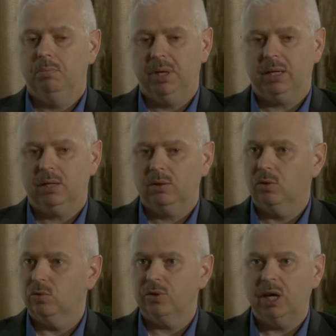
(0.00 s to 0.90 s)
Pick
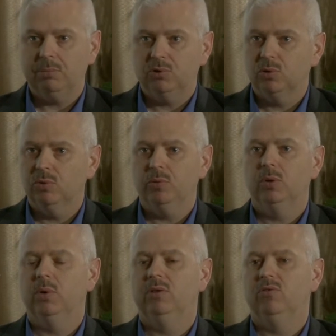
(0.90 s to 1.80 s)
your top two or
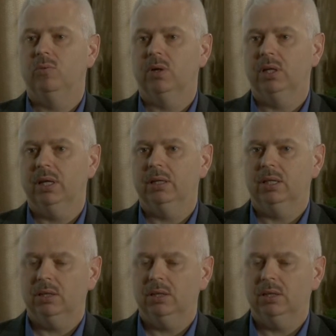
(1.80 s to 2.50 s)
three wins you want to get,